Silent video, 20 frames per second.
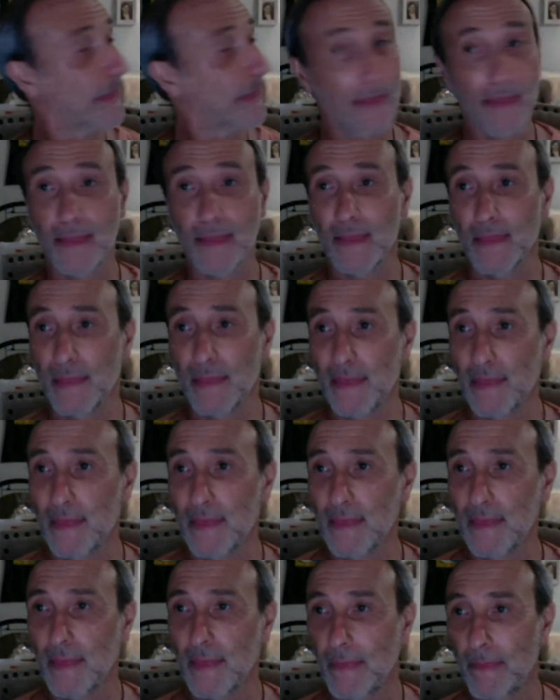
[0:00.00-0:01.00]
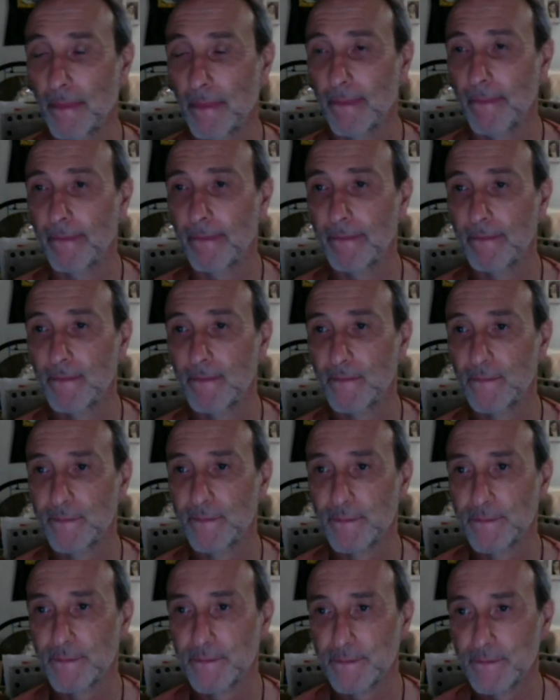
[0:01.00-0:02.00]

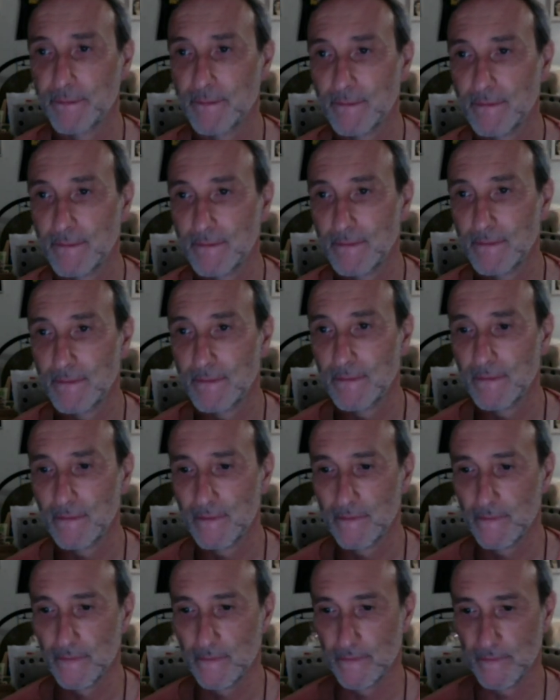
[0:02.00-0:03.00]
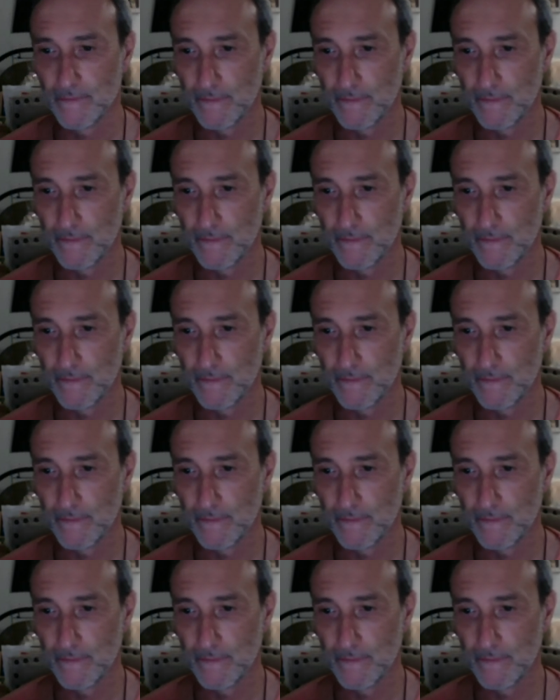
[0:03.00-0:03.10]
Nothing is said.